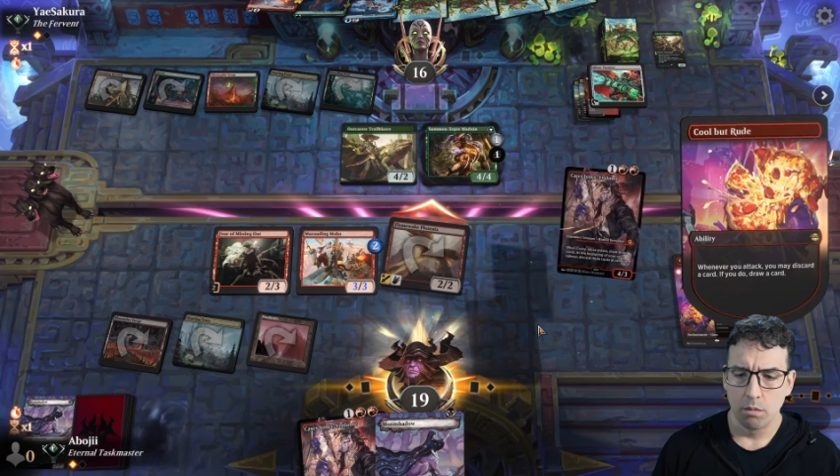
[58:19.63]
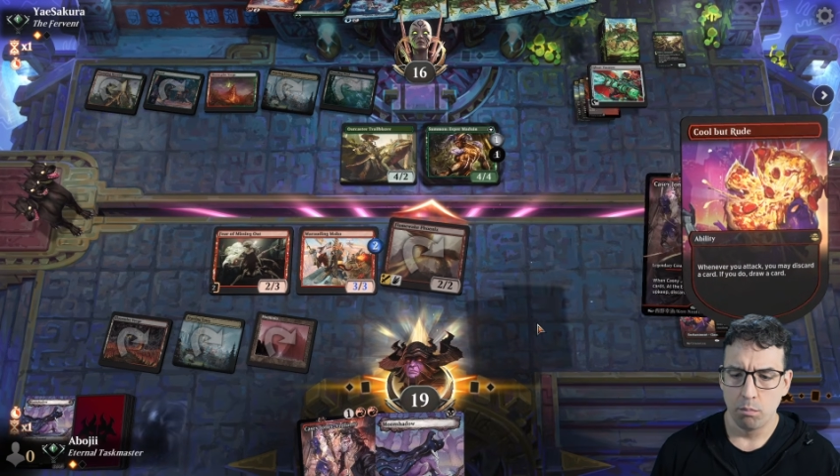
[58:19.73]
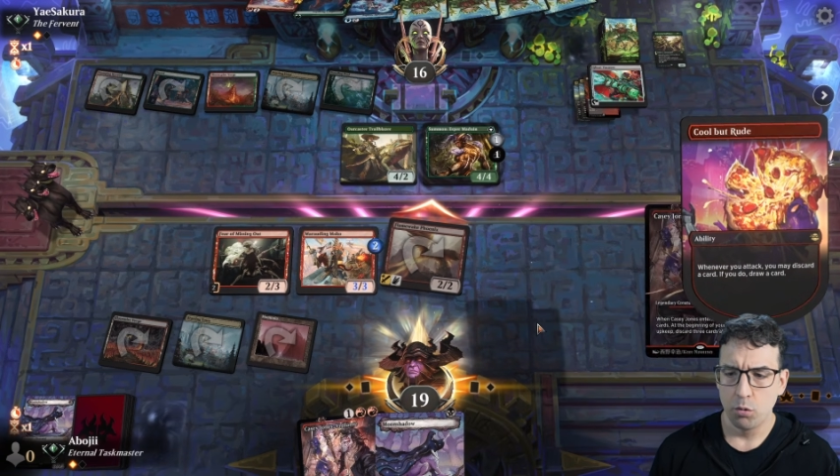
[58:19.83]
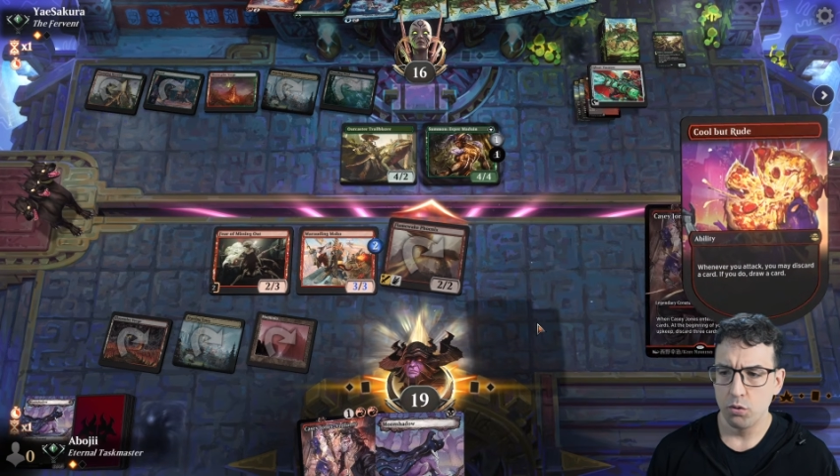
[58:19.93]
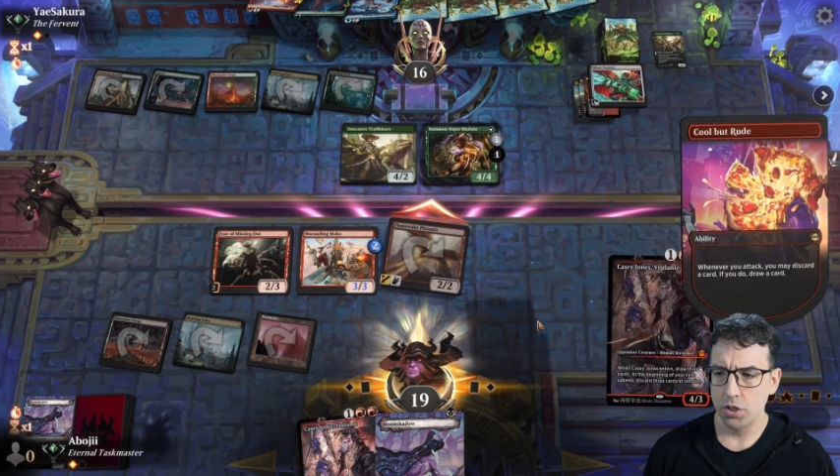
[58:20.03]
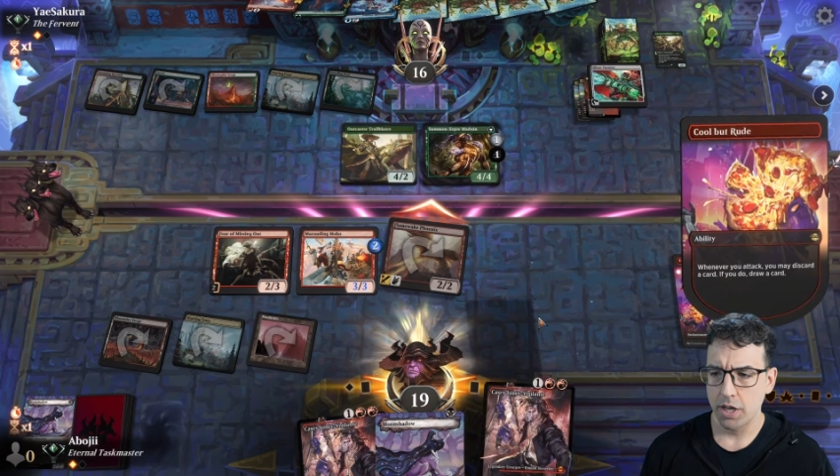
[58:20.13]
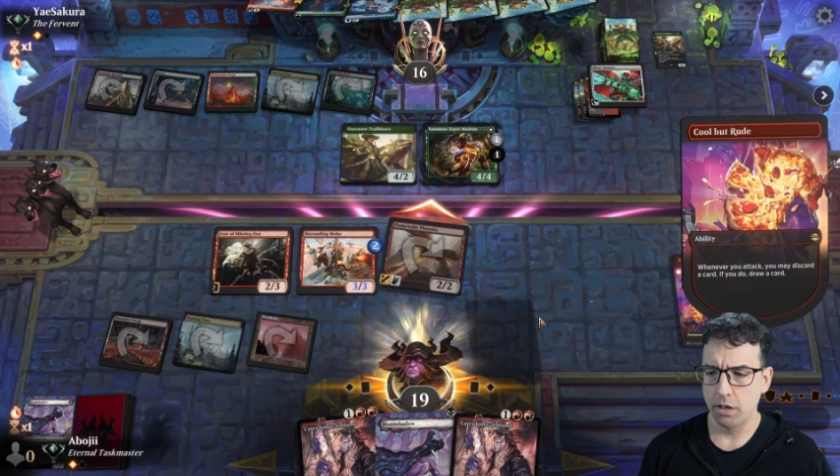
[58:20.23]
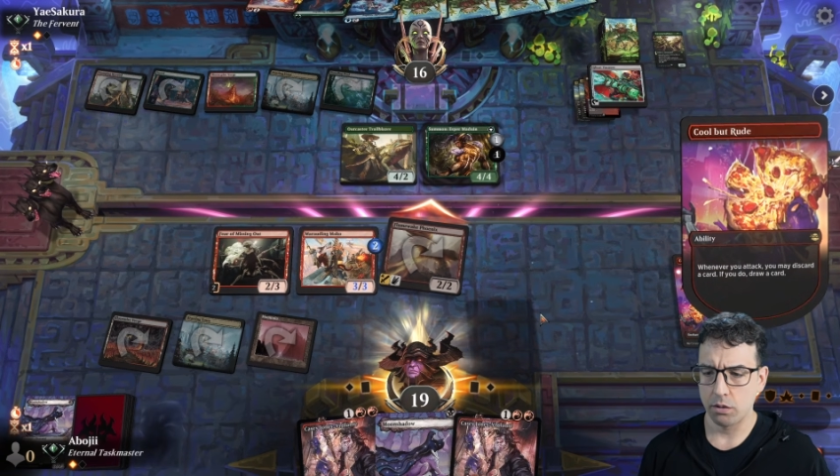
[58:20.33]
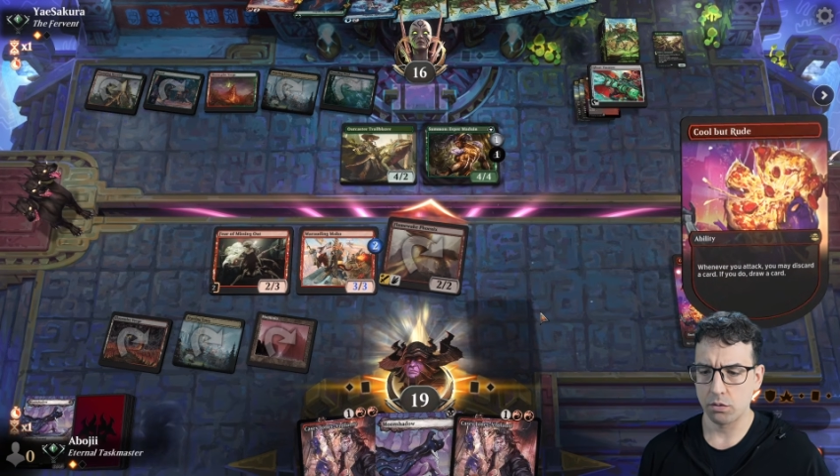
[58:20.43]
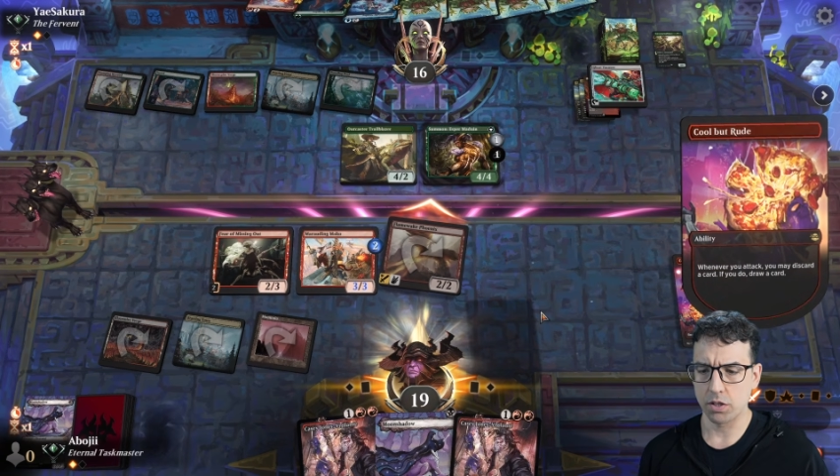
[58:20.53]

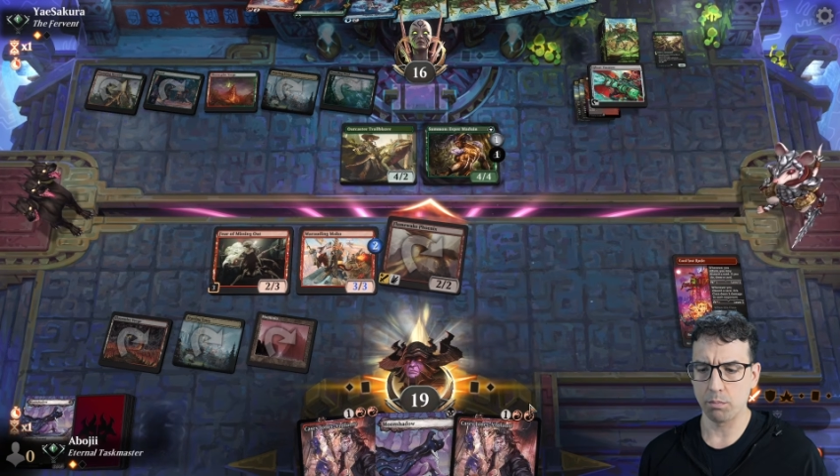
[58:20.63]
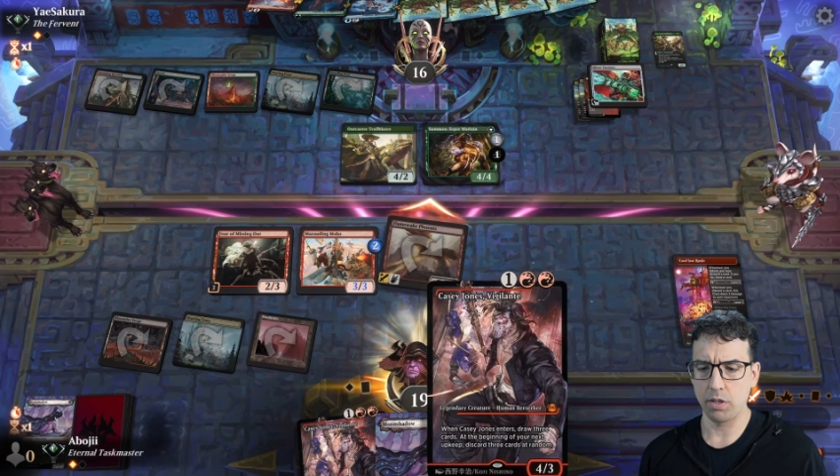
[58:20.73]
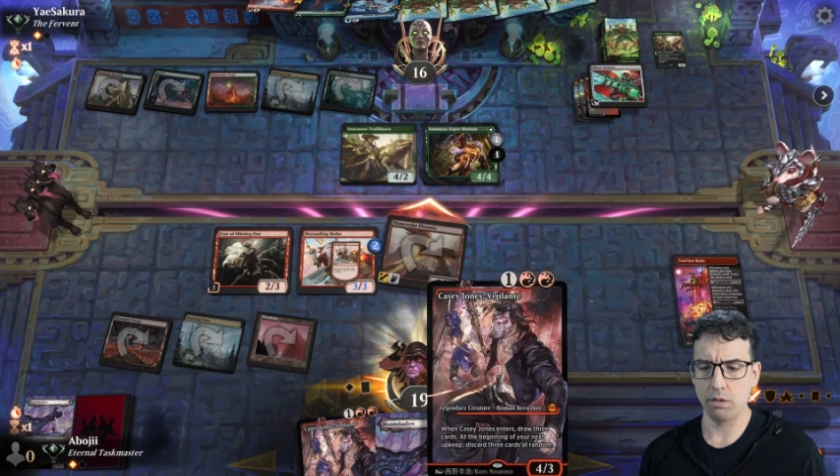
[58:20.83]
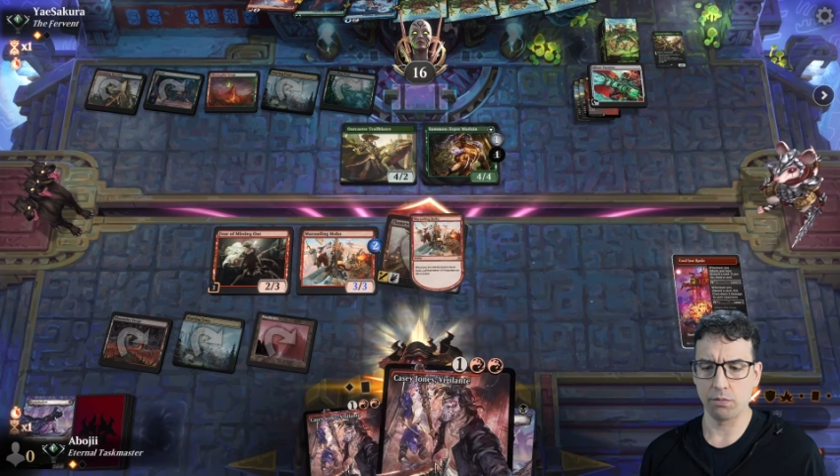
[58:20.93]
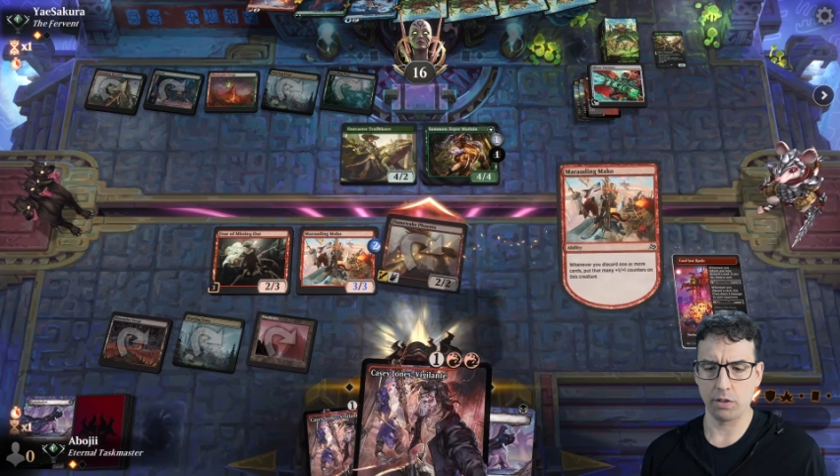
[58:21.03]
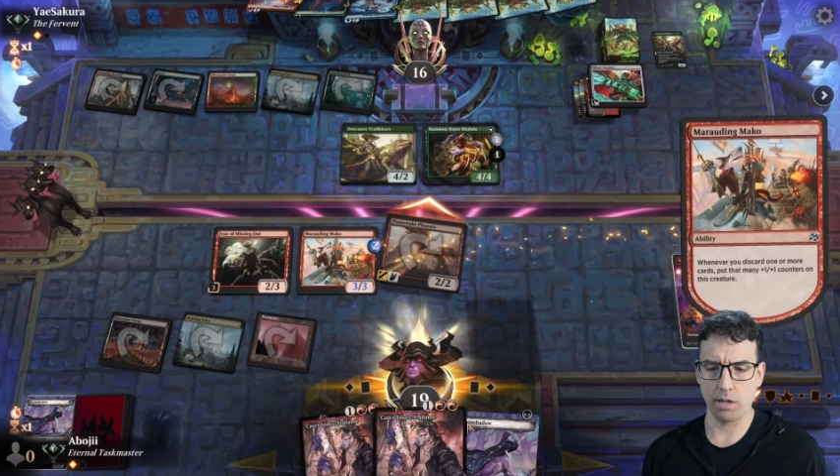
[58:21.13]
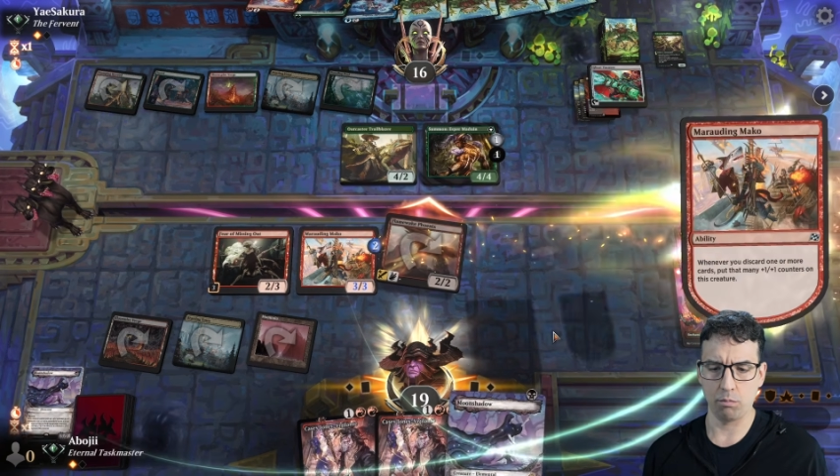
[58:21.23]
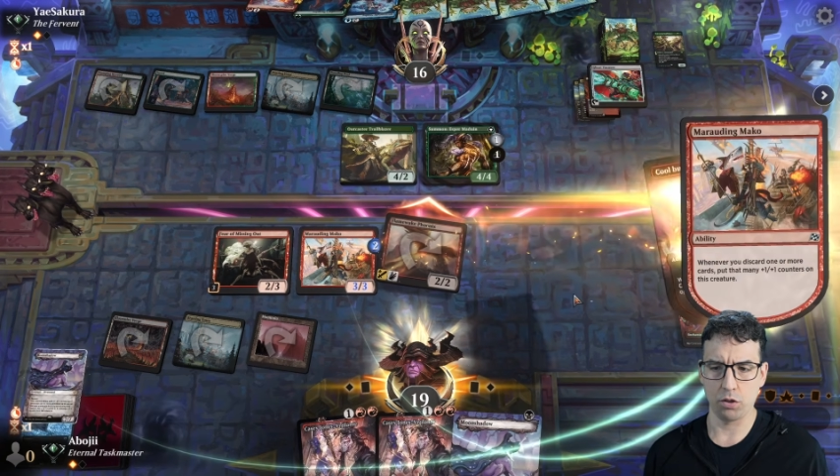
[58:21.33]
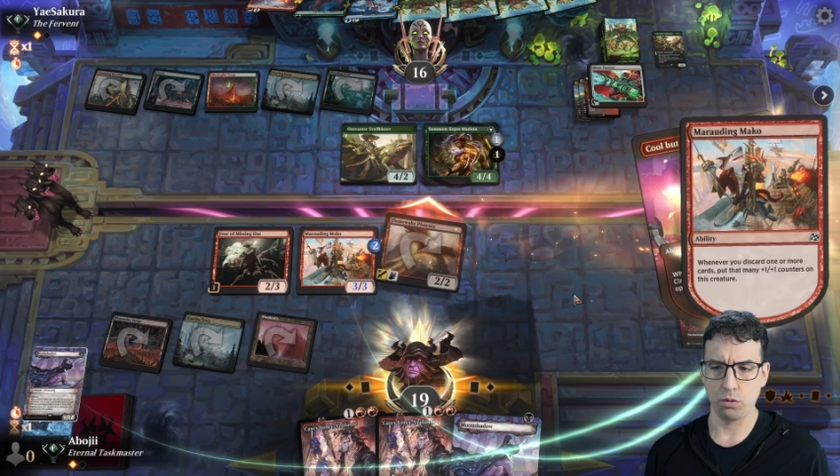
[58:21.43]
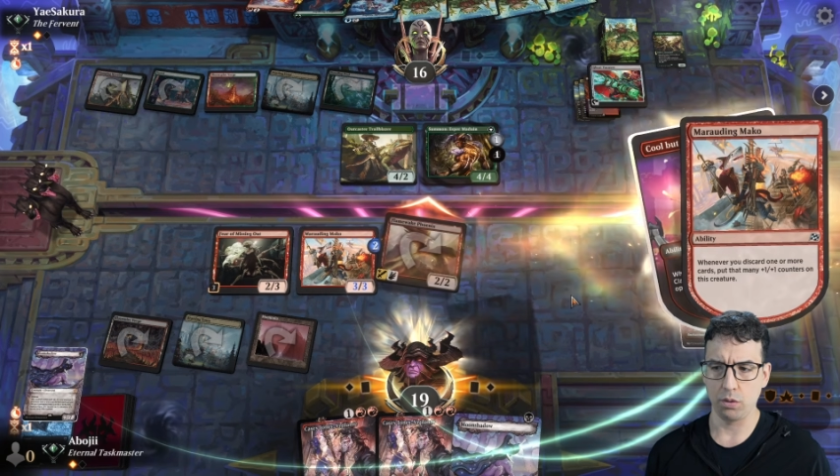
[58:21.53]
Moonshadow, something for them
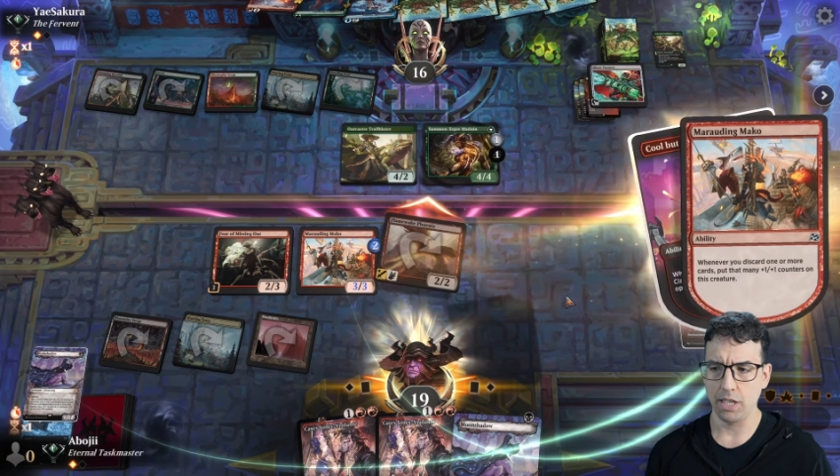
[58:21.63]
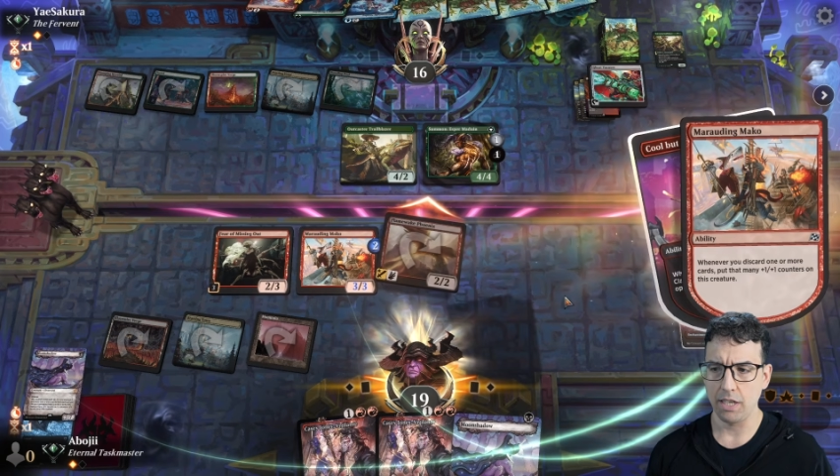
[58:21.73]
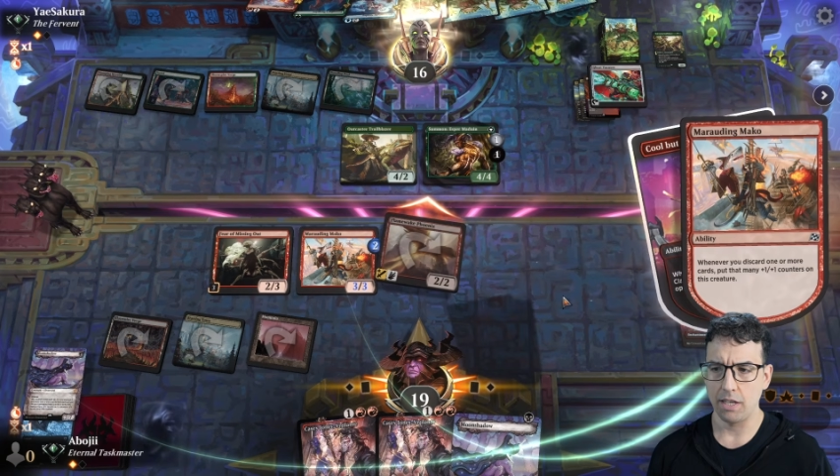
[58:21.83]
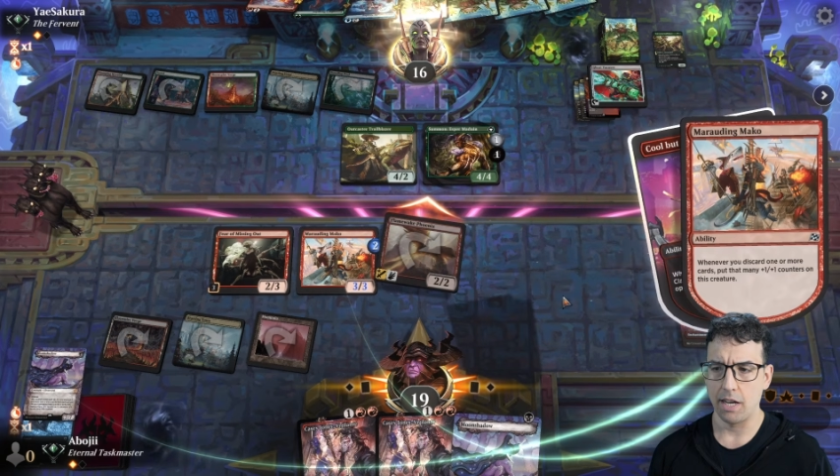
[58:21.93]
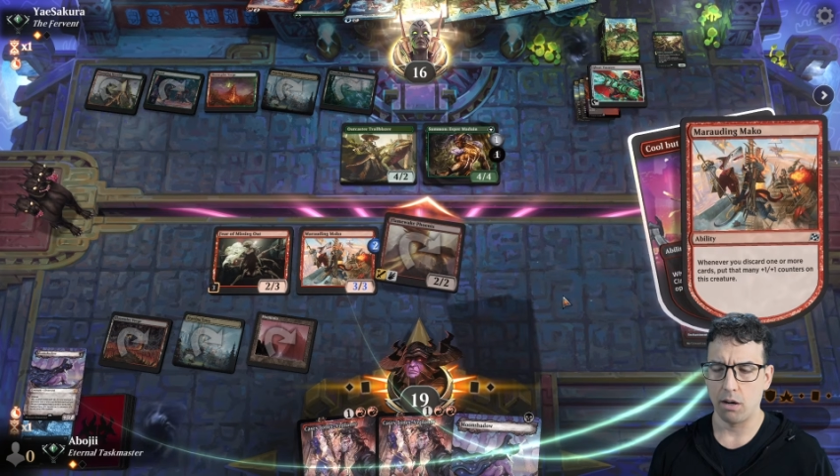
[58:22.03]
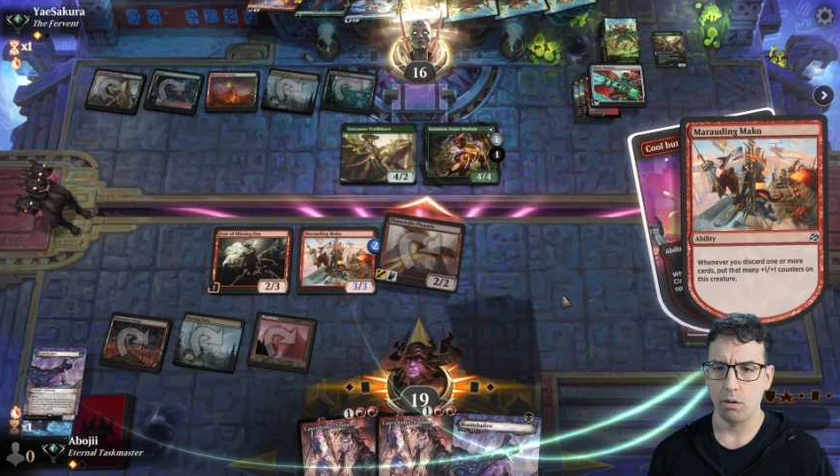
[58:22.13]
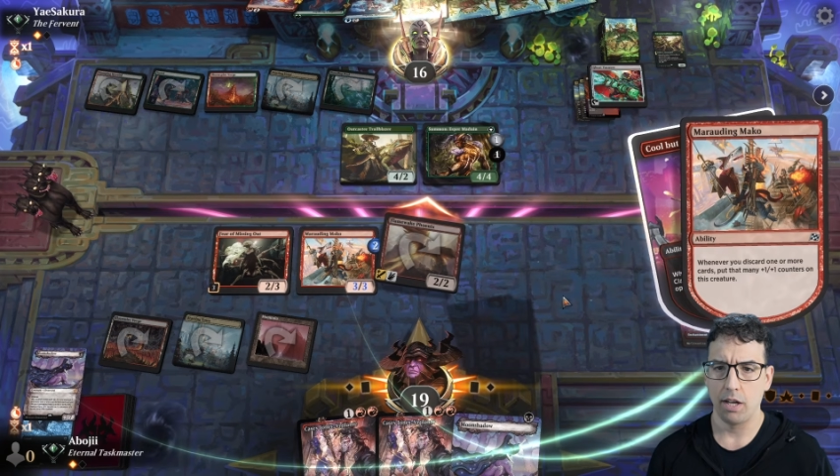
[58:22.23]
to eat now.